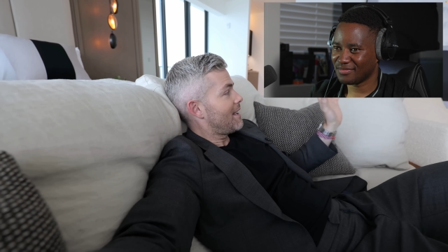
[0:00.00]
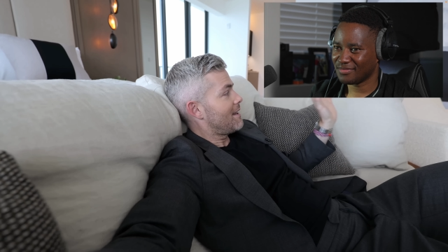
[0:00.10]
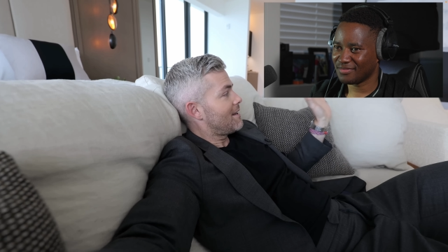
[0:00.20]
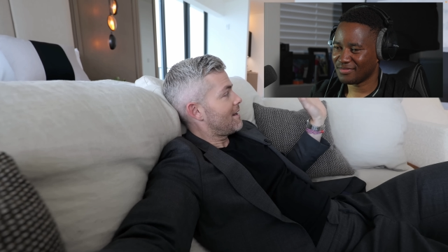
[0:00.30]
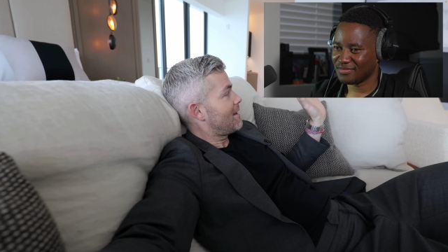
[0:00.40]

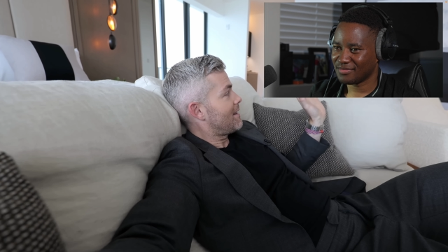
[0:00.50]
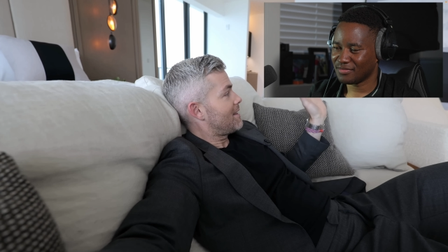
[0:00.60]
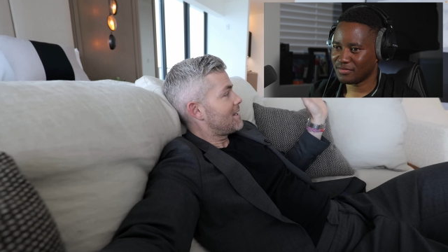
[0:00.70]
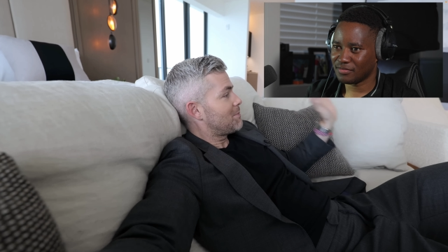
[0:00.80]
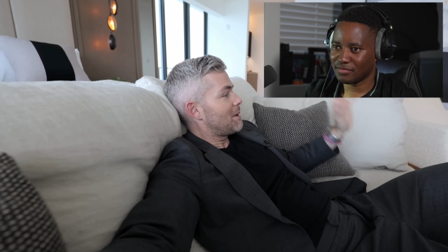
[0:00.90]
Speaker 1: in
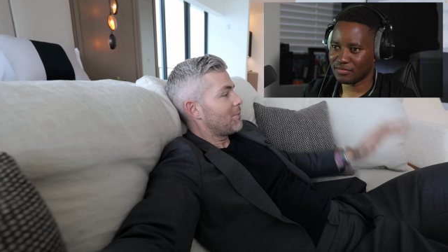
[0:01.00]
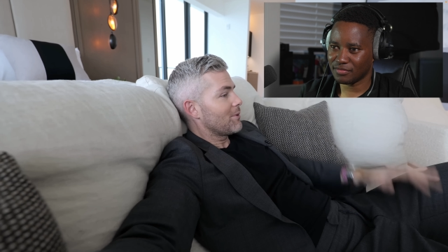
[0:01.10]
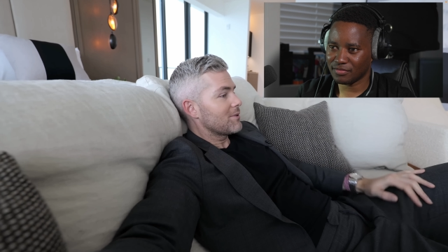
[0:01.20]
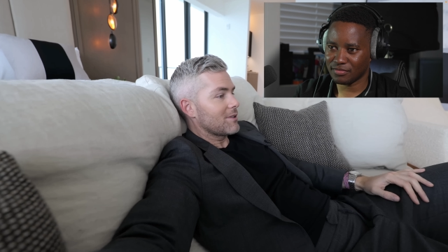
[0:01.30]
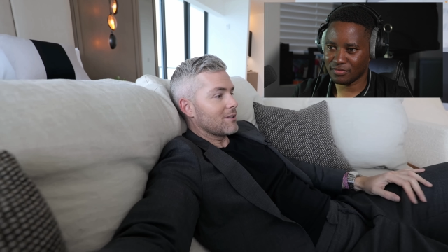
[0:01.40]
these
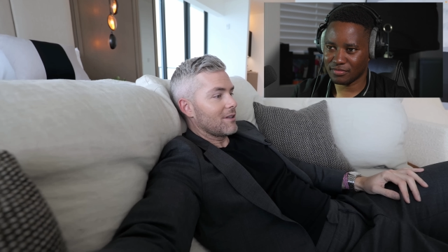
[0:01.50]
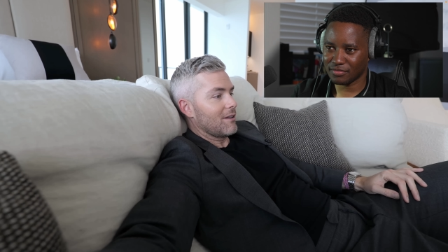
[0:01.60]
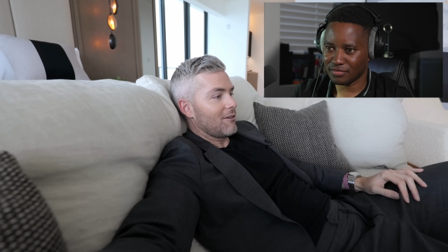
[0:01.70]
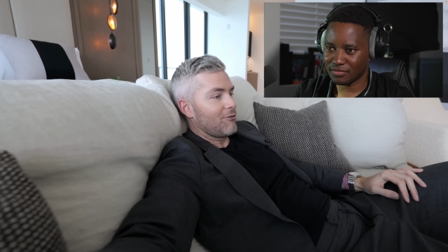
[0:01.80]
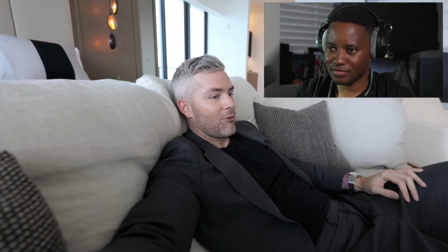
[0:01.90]
people's
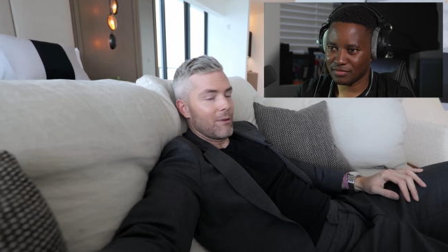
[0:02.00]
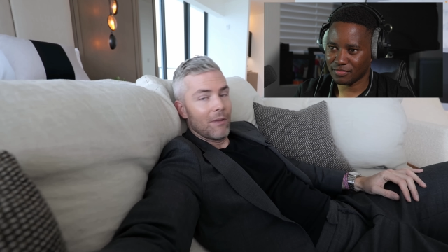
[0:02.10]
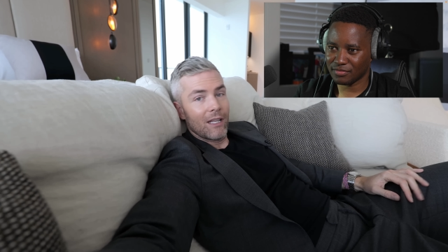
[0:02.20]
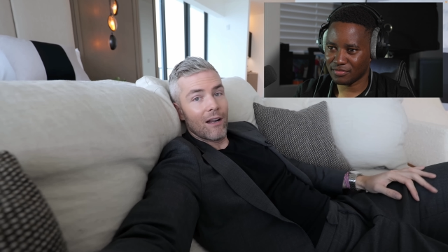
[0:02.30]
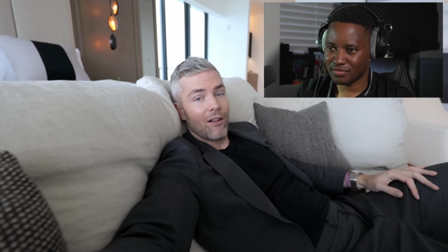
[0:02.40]
$40
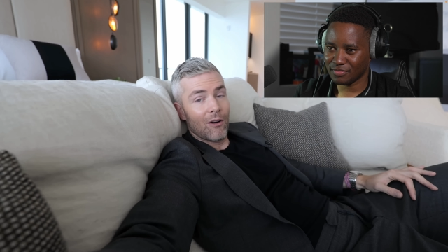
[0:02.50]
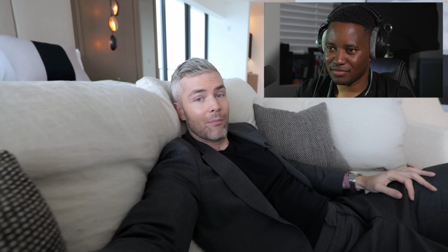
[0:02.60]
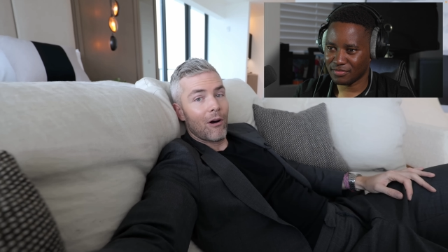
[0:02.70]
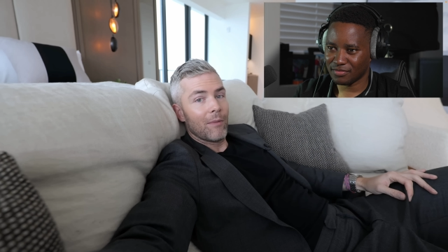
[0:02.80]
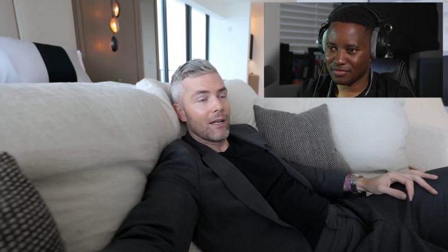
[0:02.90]
million
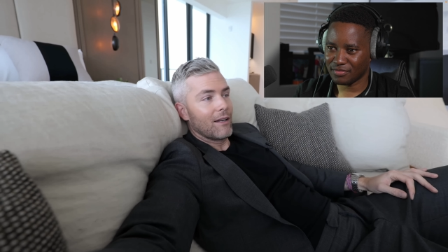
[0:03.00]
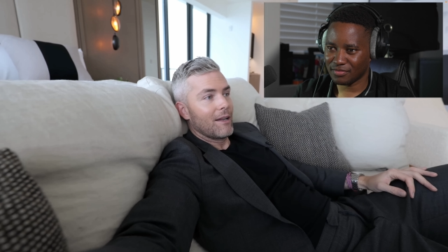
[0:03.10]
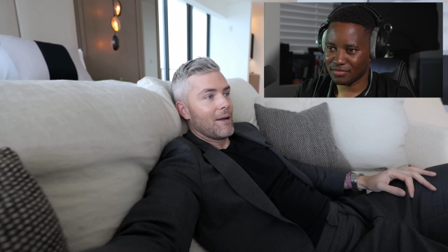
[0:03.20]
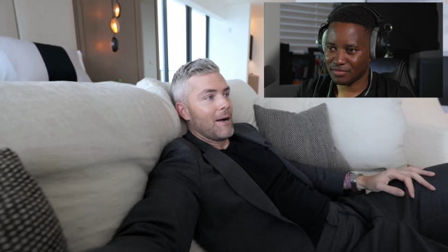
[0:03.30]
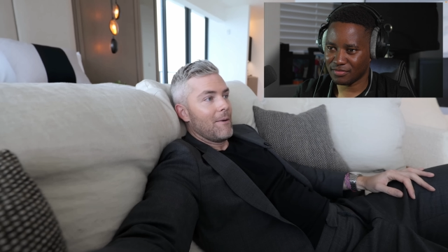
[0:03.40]
apartment,
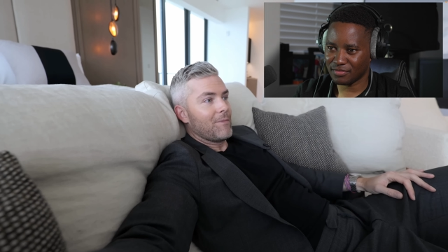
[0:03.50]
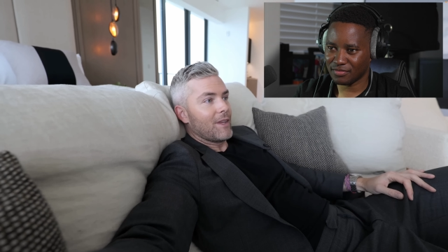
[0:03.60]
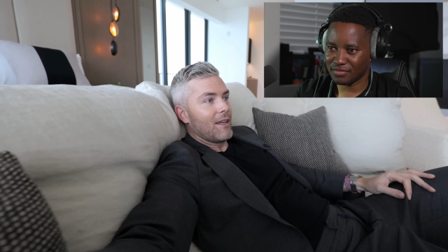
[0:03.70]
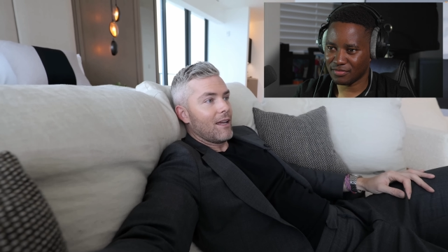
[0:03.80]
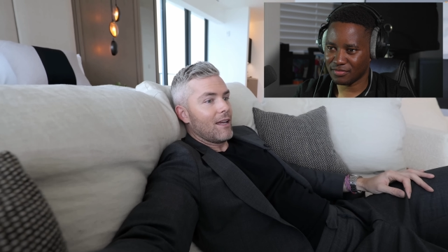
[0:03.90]

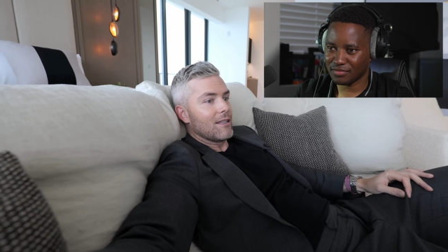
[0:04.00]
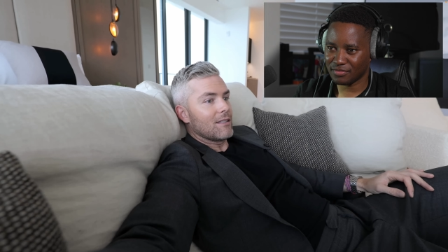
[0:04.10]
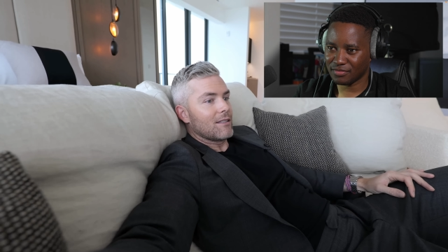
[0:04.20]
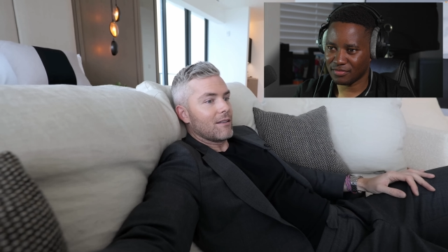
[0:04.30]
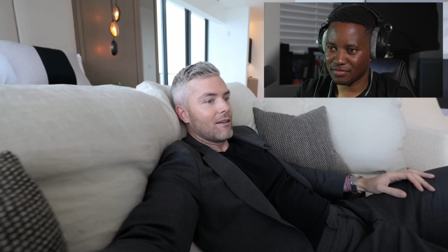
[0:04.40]

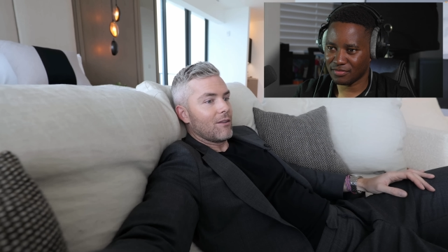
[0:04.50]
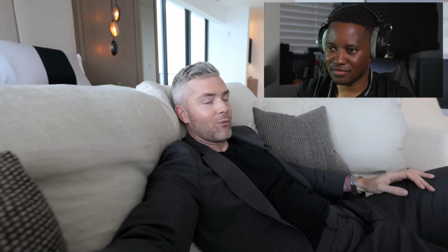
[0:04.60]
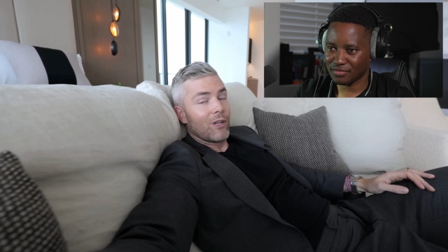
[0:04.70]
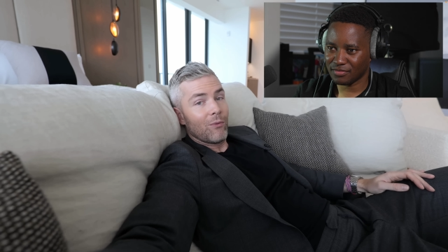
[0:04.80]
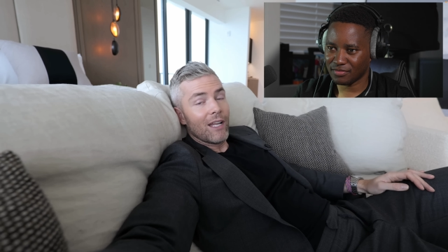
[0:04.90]
is
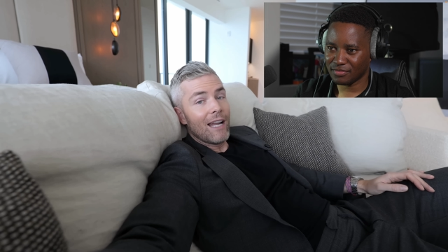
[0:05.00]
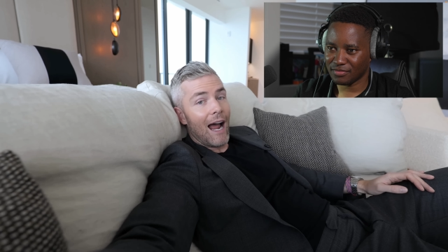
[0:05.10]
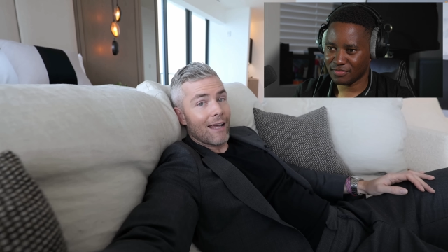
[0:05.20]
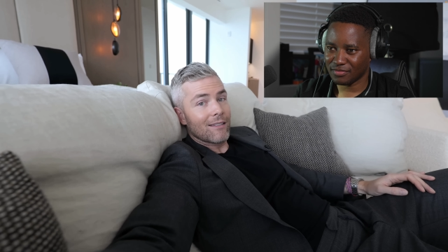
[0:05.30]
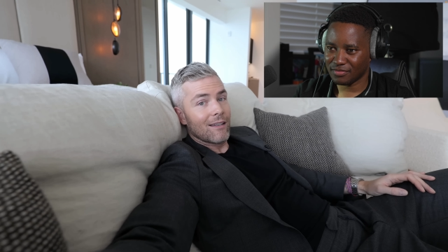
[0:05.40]
really, really
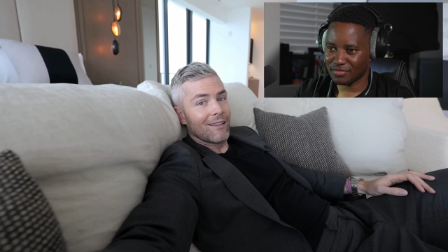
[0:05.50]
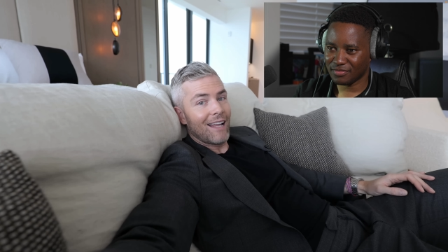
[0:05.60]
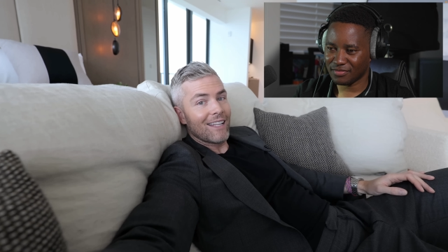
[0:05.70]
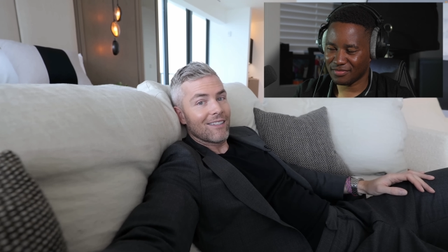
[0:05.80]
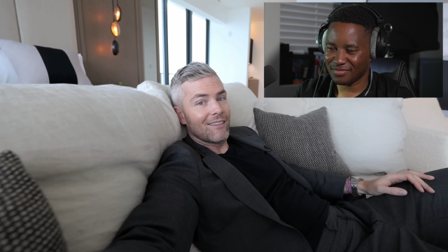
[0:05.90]
nice.
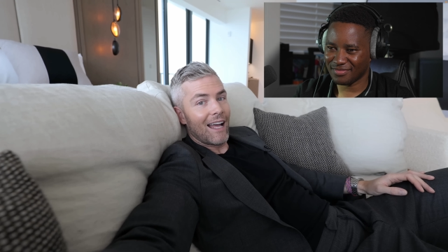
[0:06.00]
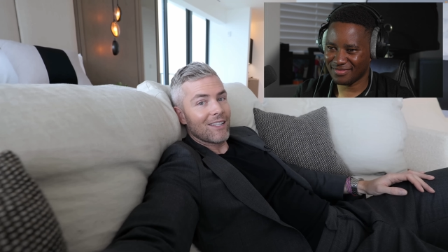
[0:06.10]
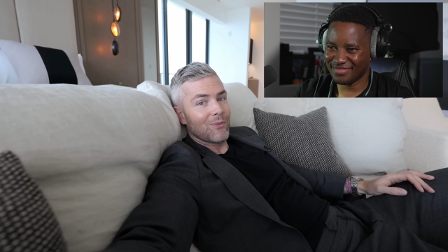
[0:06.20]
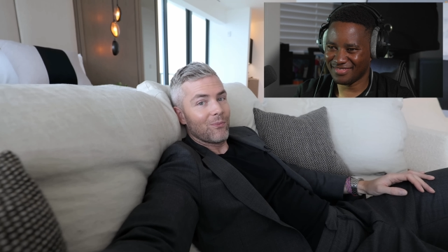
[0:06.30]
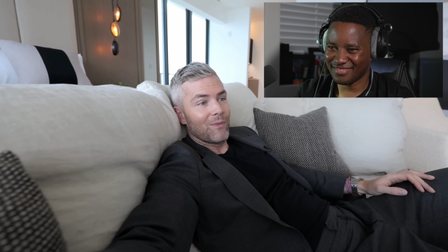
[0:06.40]
That's,
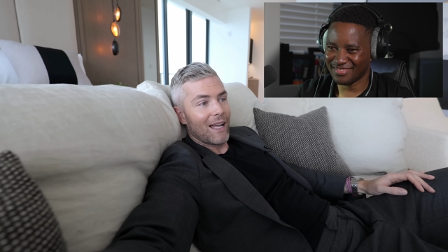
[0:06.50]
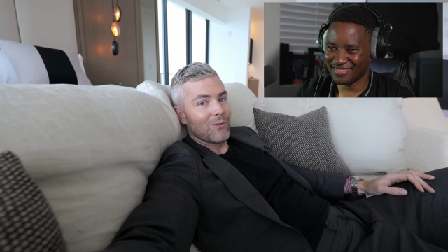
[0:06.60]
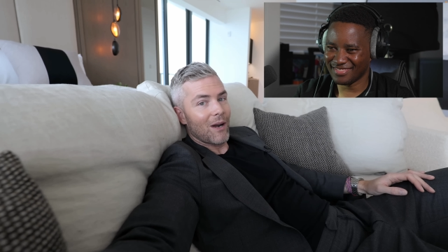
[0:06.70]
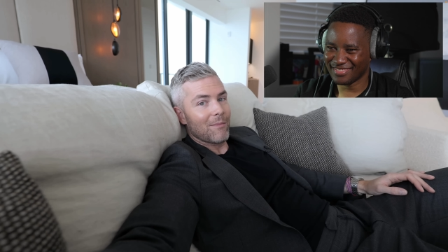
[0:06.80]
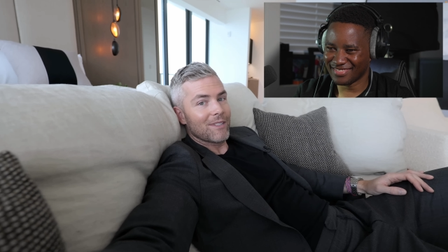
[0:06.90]
that's,
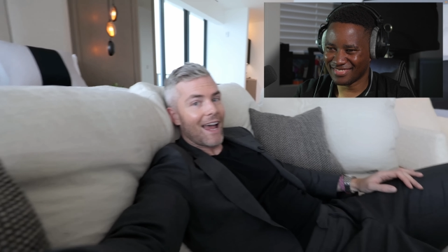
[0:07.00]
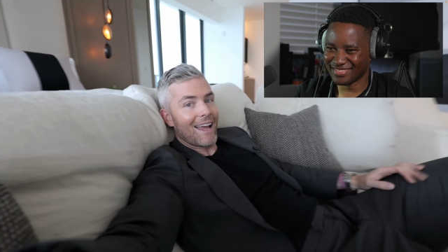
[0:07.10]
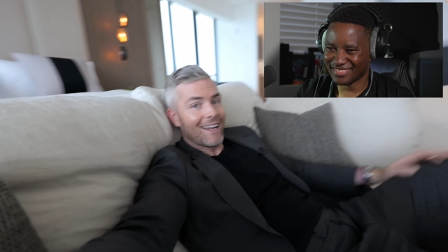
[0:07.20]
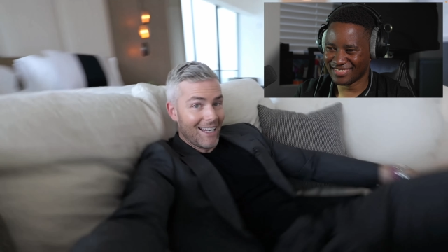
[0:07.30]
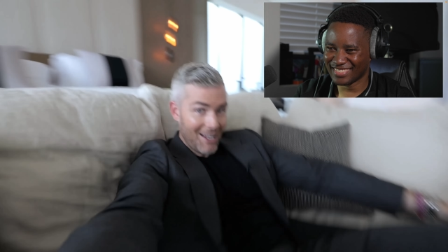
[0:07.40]
that's what I'm saying.